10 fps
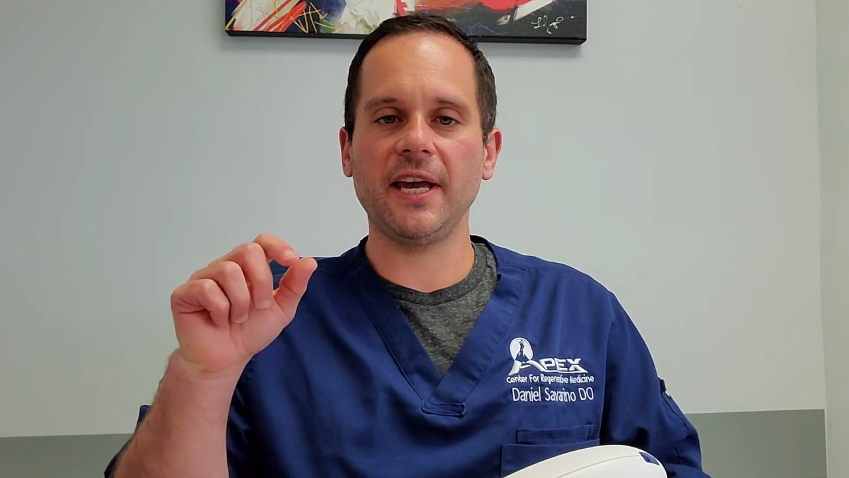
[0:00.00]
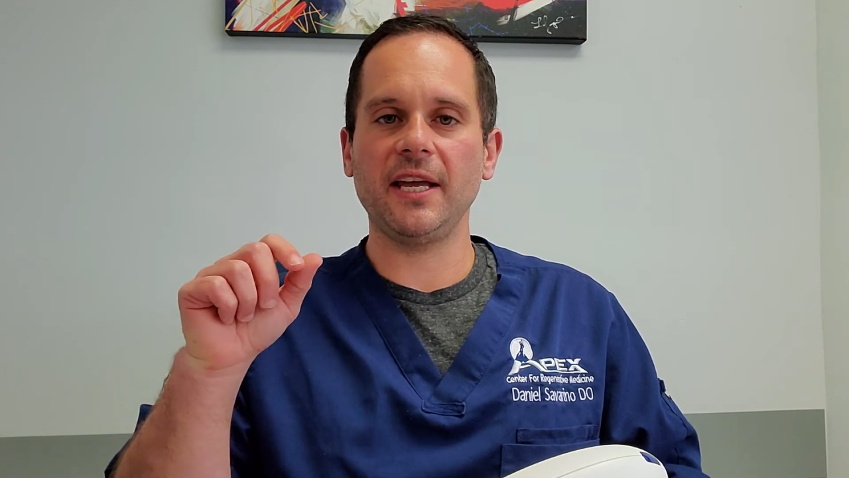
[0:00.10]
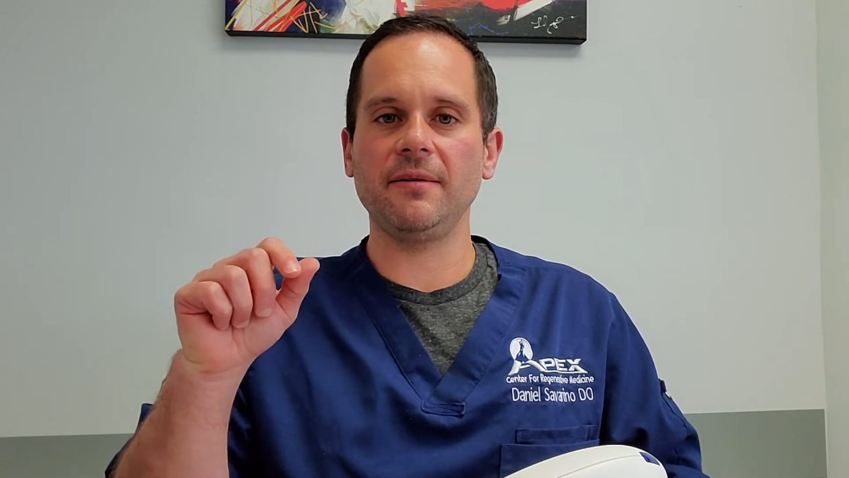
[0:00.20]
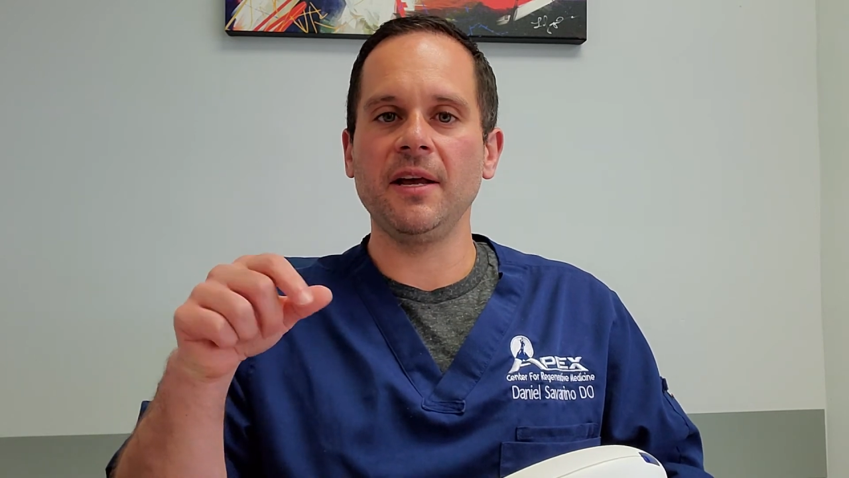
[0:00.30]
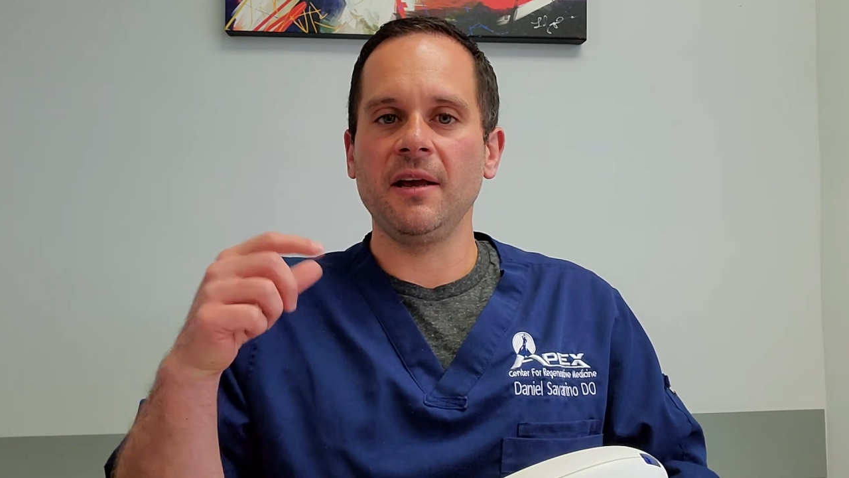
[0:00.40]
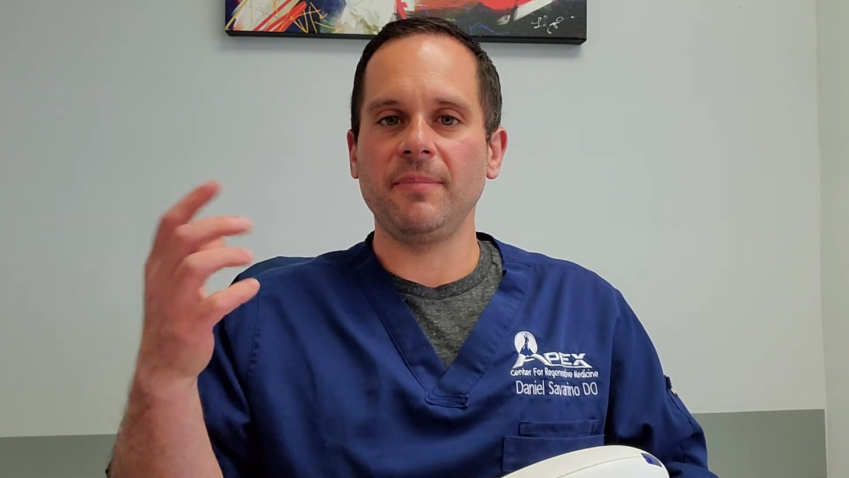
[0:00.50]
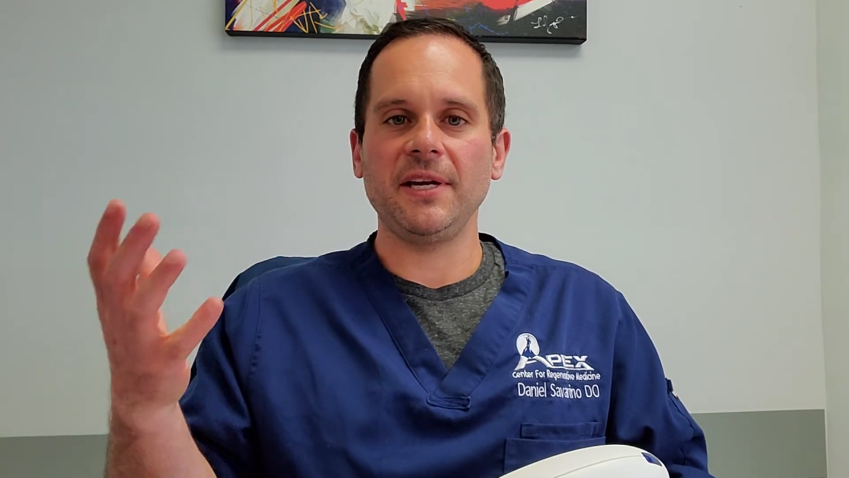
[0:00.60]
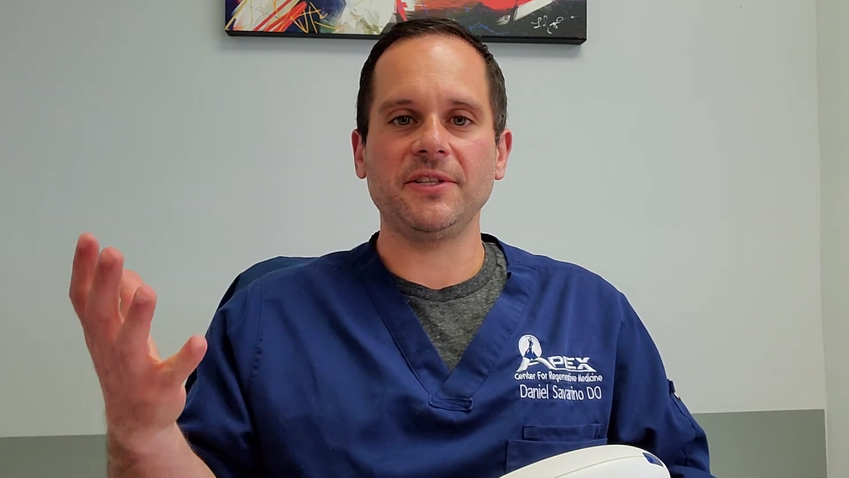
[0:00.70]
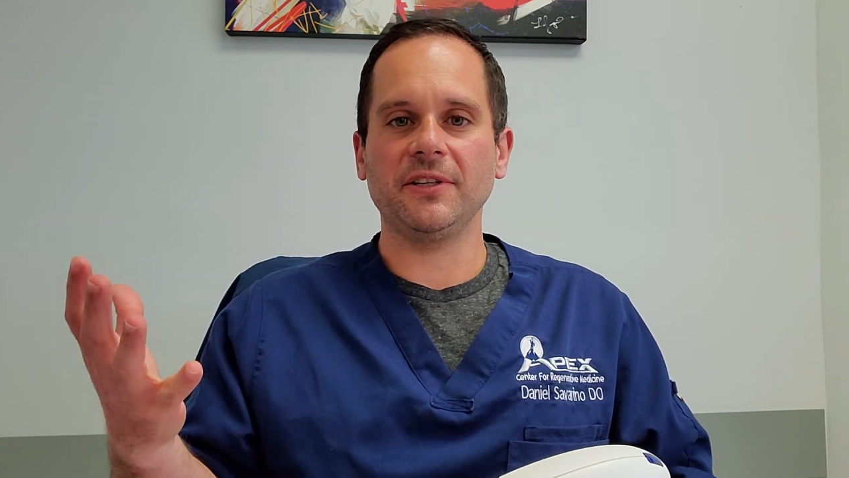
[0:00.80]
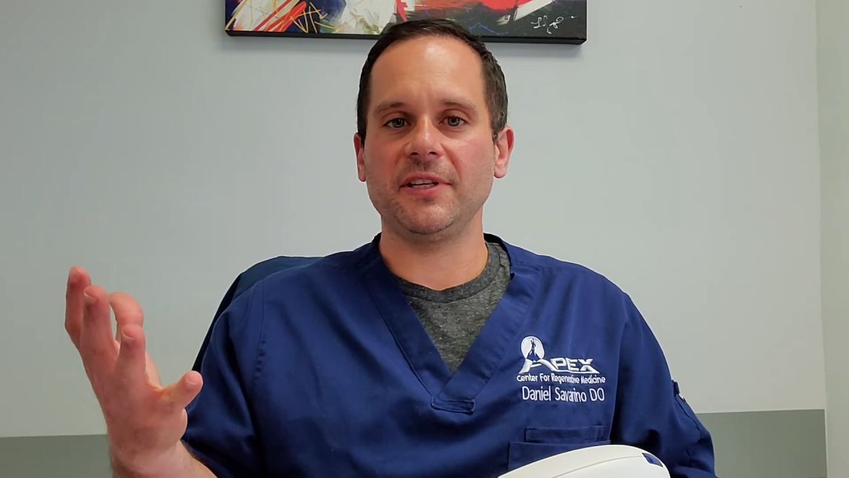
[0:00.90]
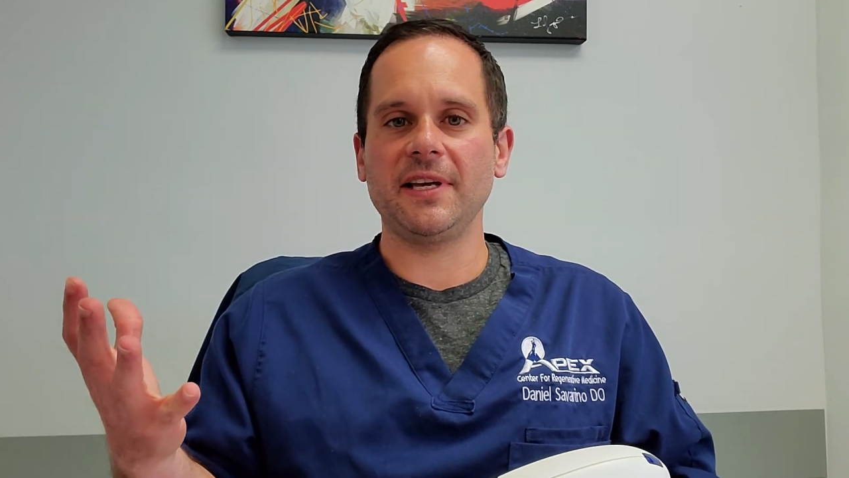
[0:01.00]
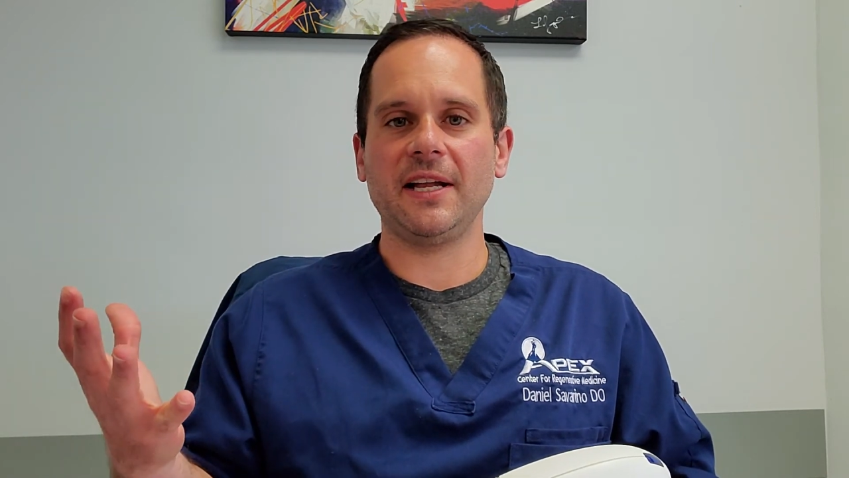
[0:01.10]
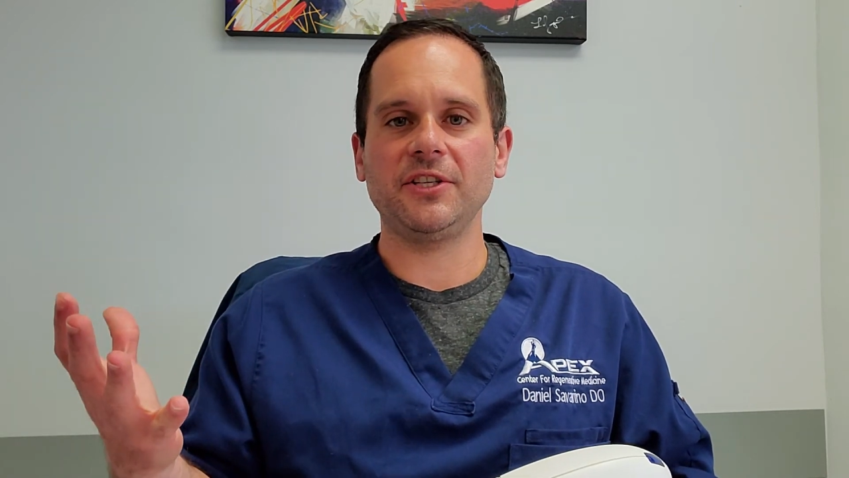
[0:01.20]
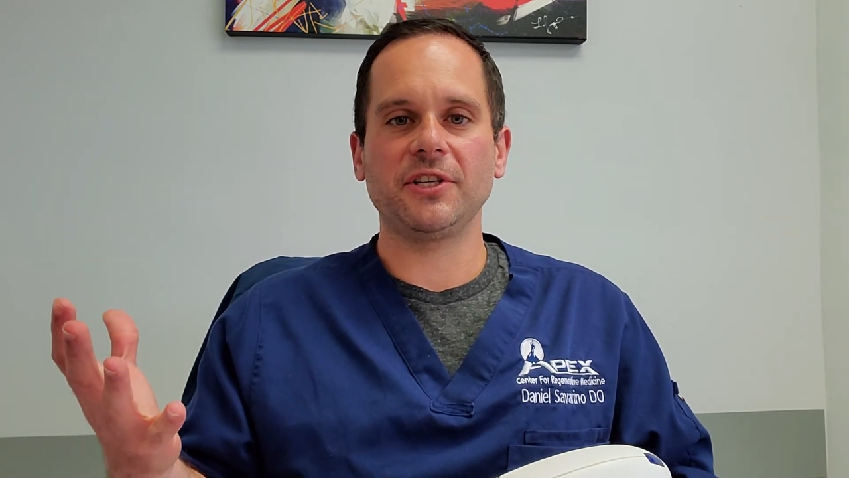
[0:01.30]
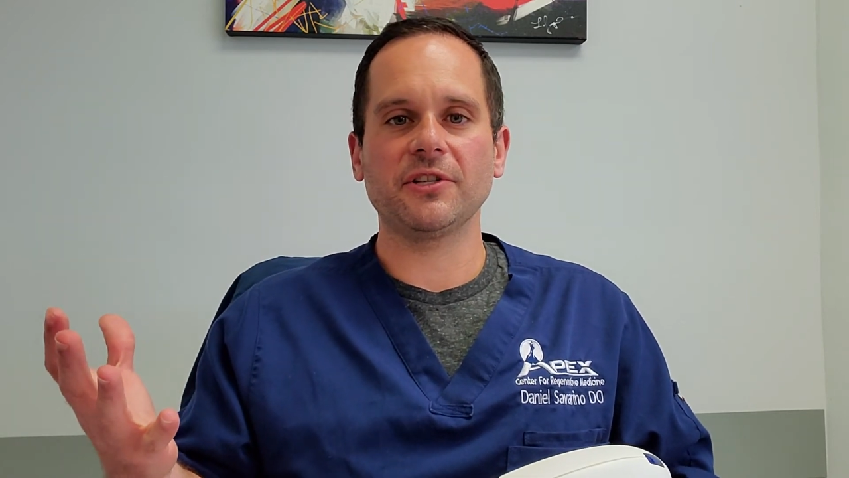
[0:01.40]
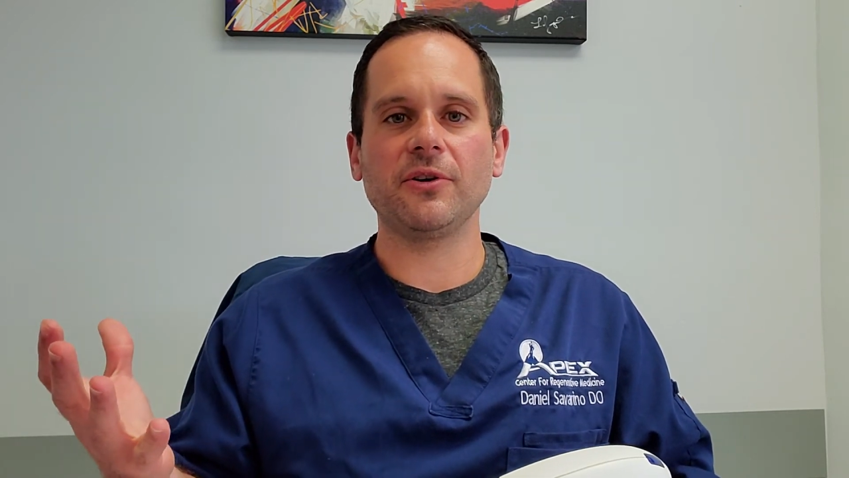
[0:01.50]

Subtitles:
and basically that's just